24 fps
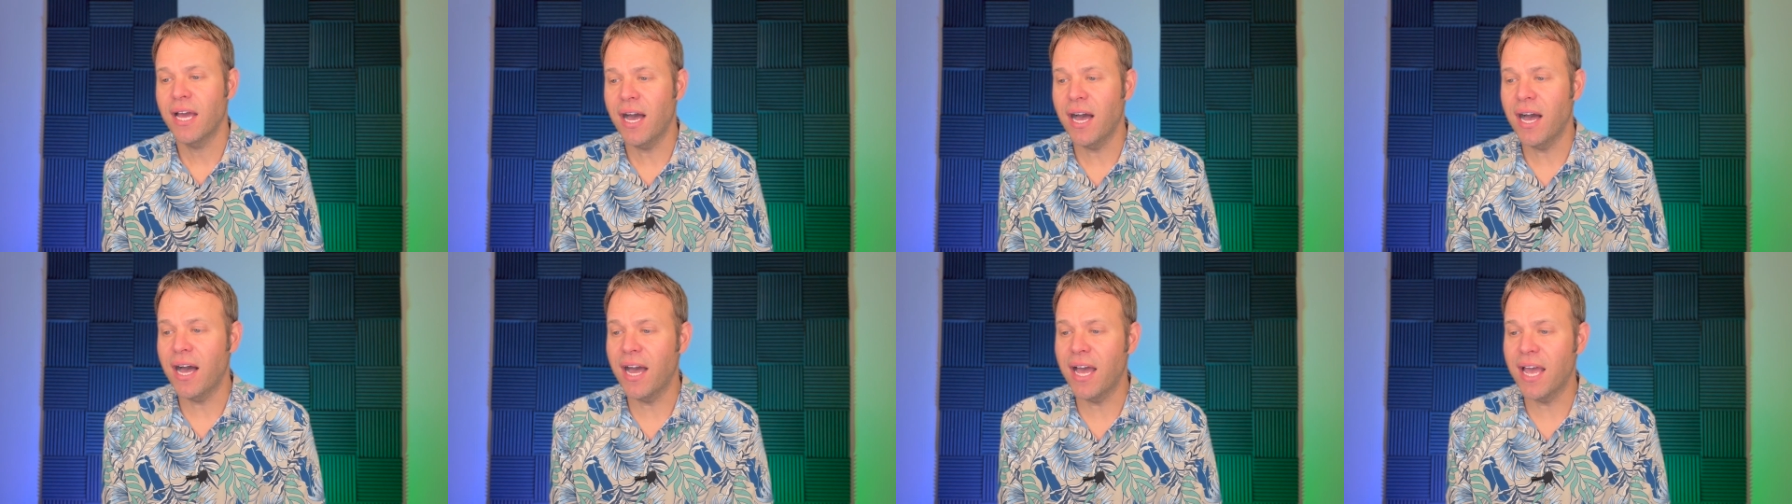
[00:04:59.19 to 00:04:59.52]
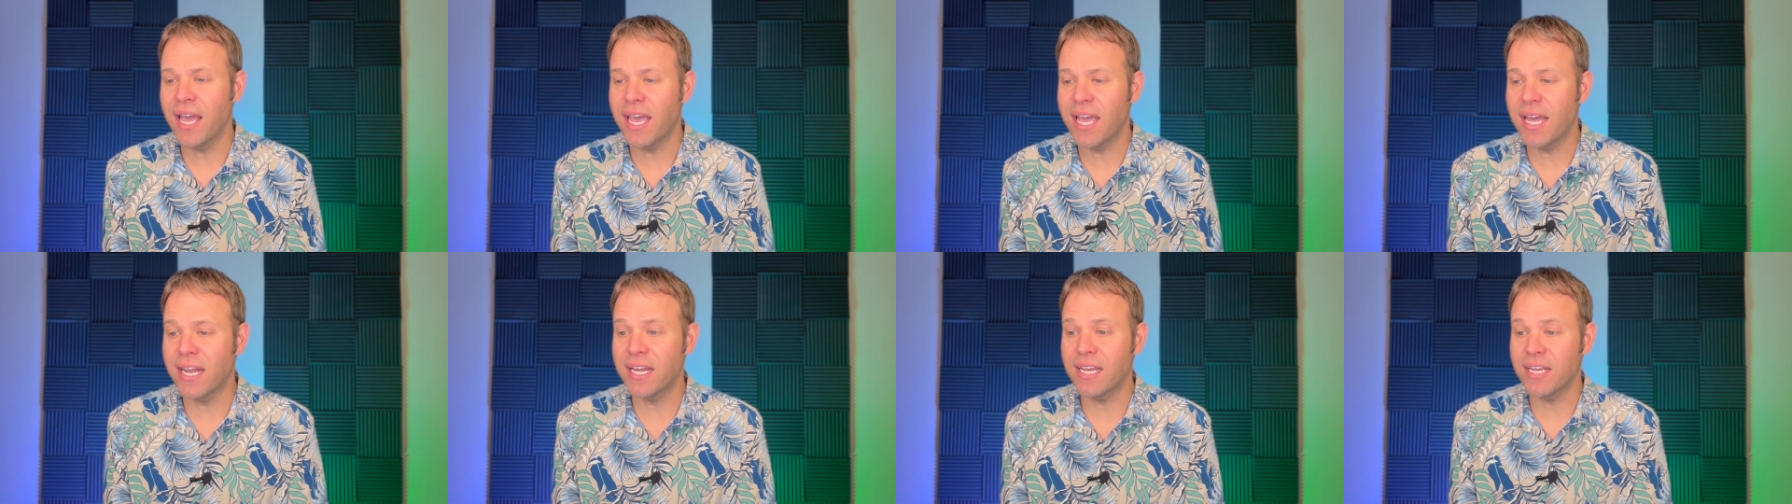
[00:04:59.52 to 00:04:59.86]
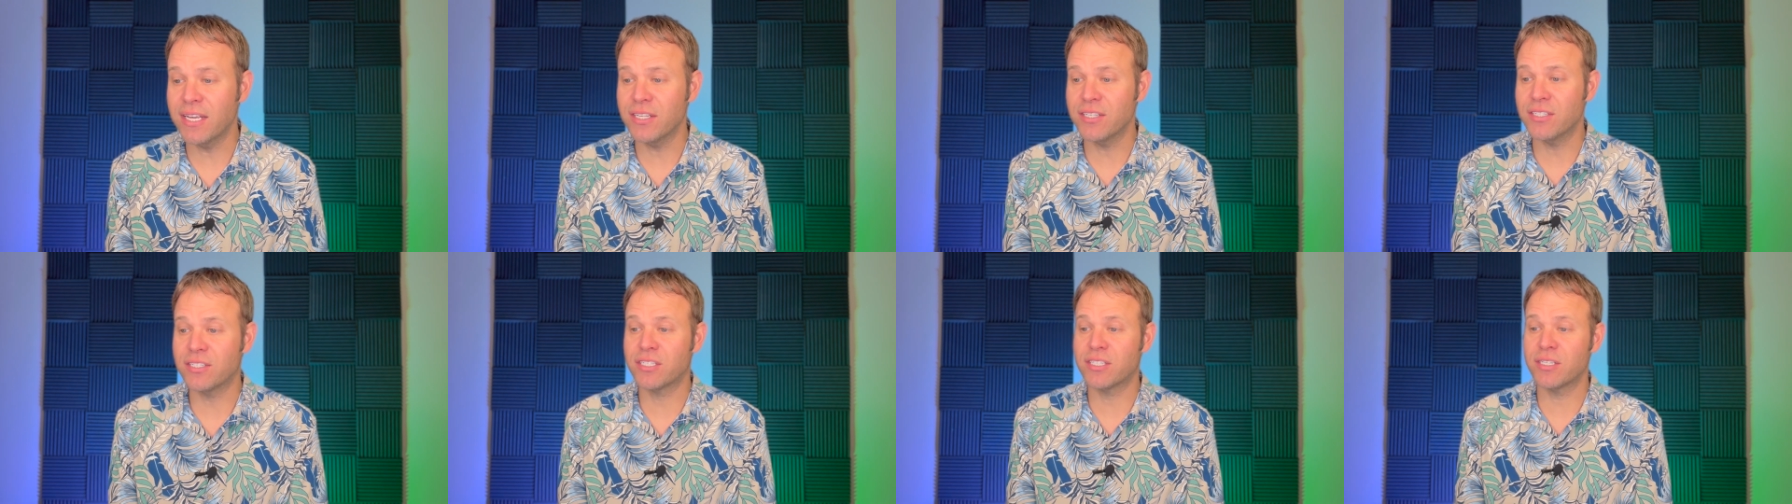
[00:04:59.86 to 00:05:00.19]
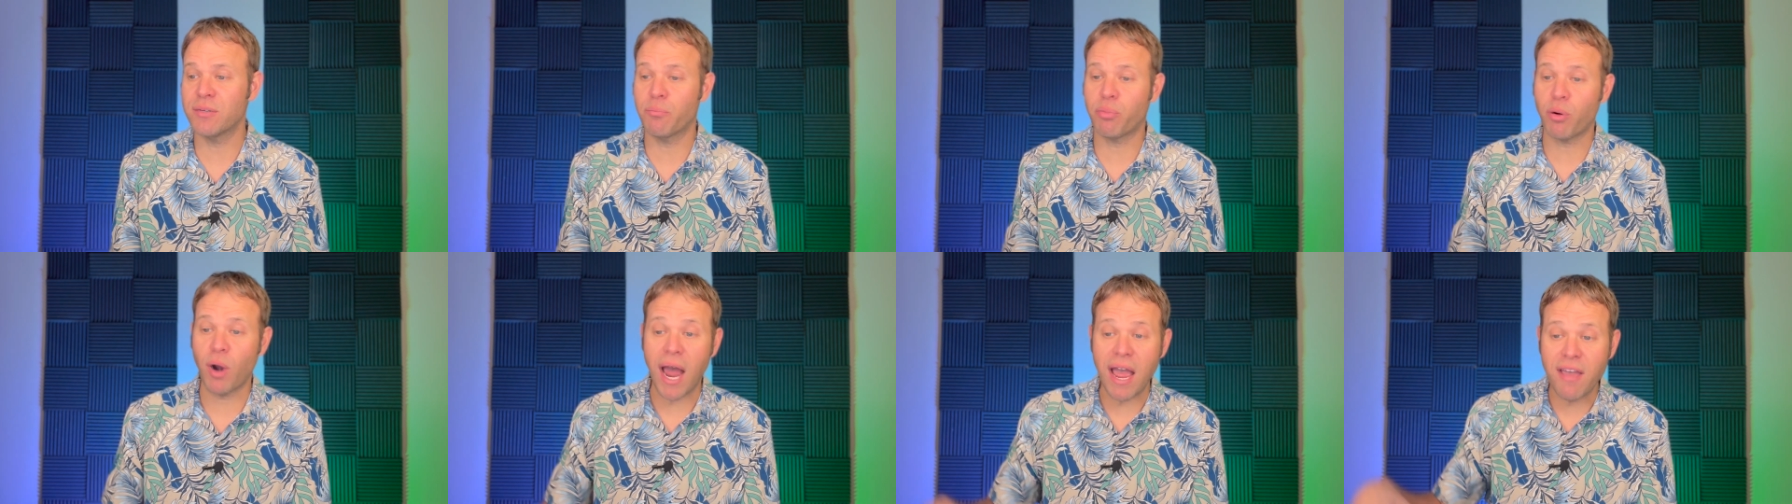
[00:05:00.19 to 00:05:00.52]
uh, in
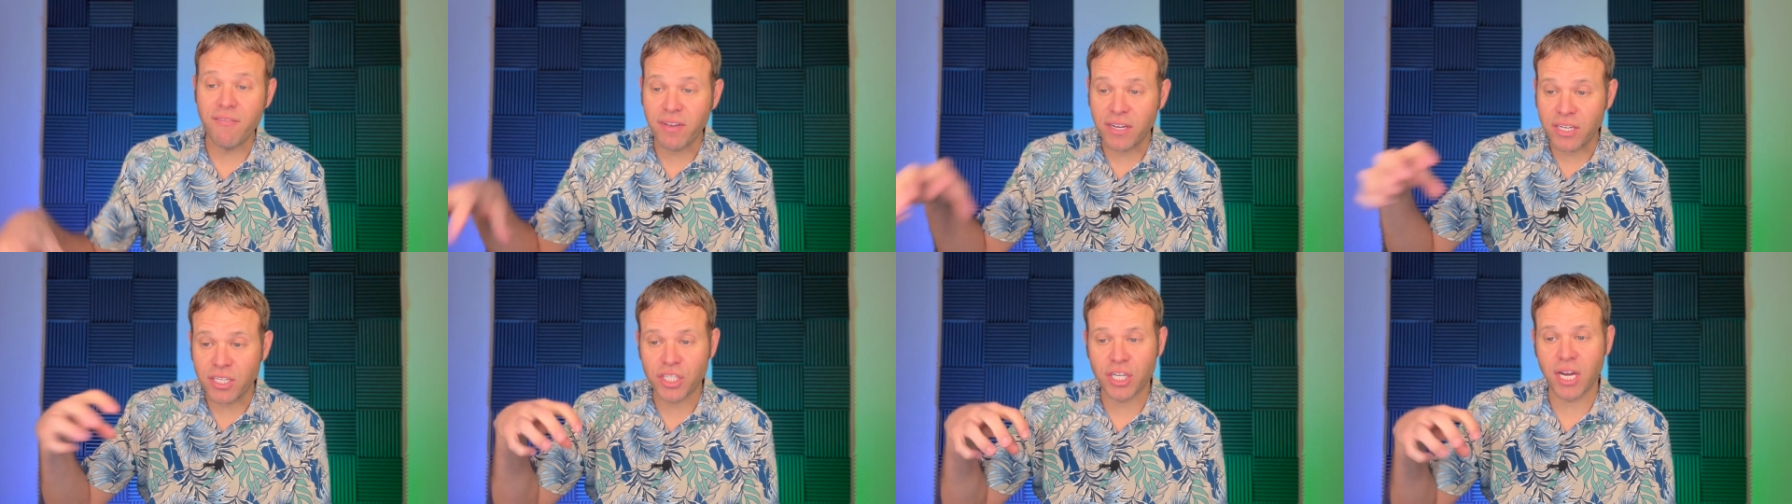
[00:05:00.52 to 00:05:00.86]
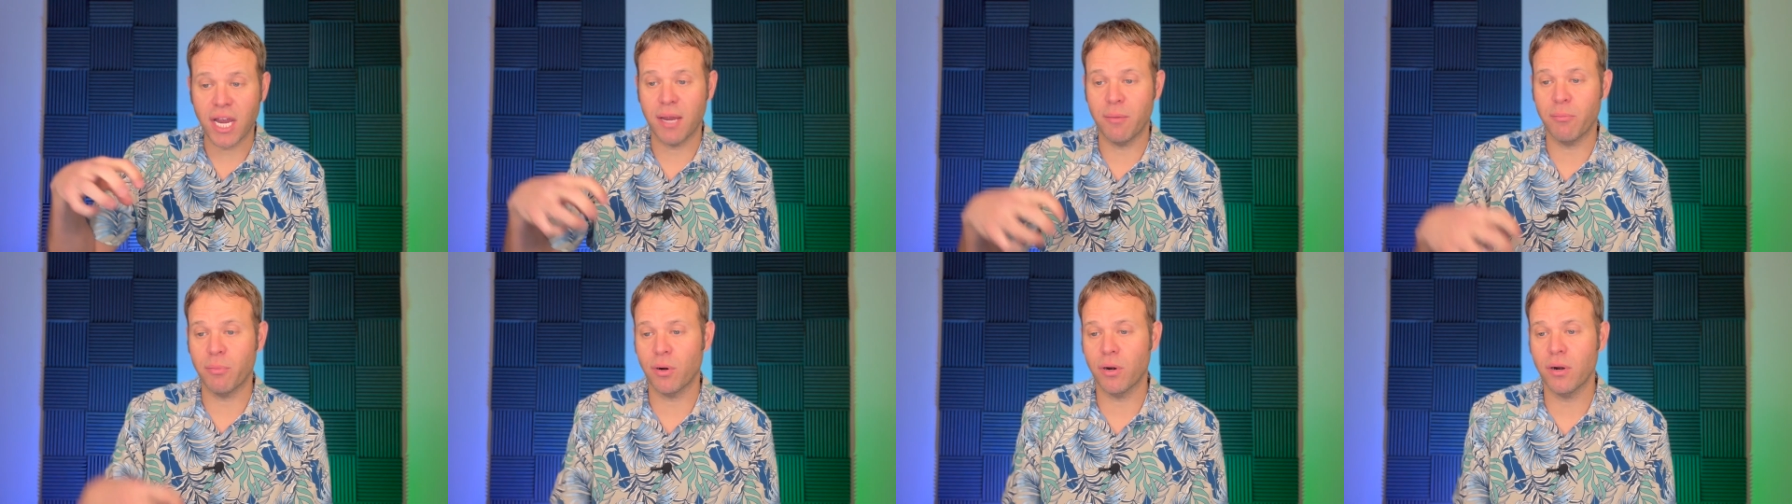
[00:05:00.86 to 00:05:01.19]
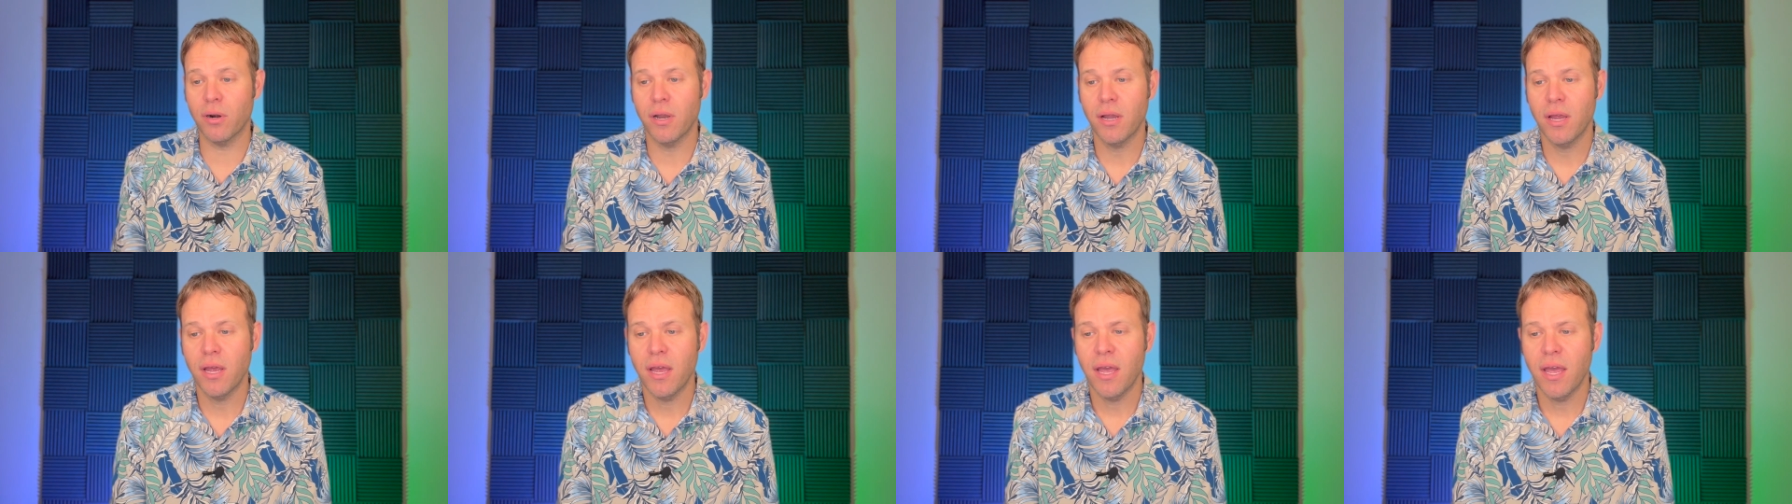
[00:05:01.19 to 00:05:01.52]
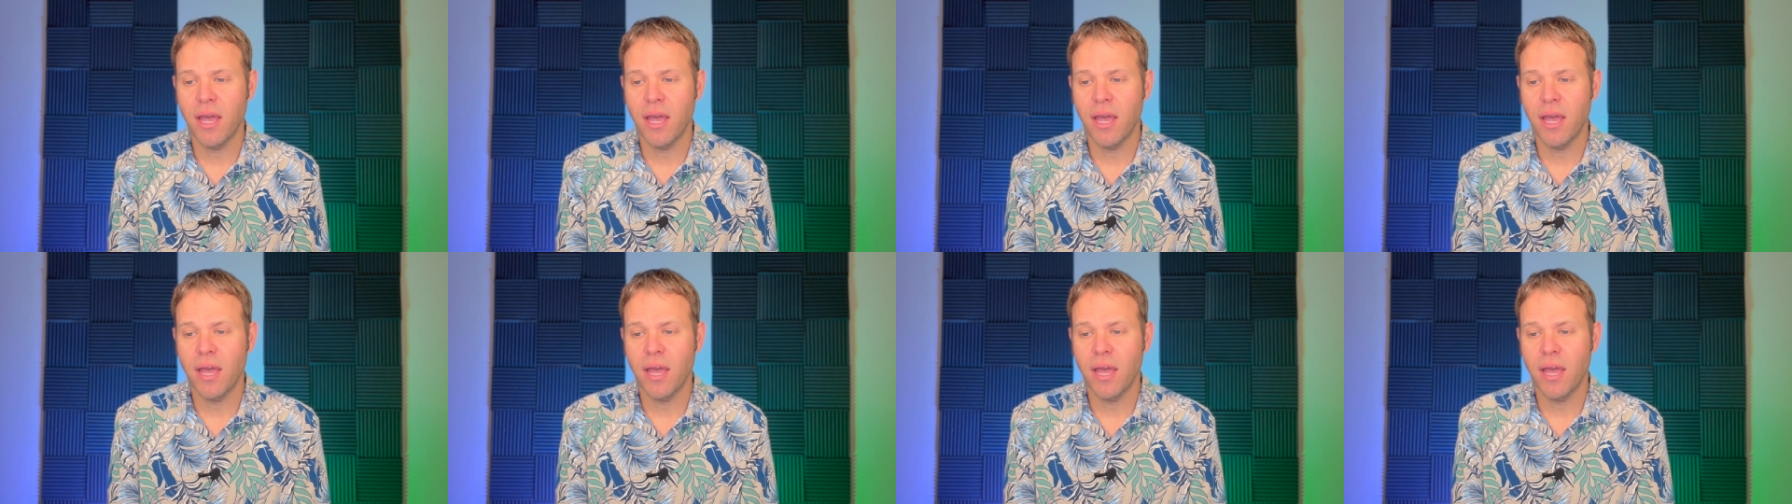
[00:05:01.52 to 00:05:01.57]
his private chamber.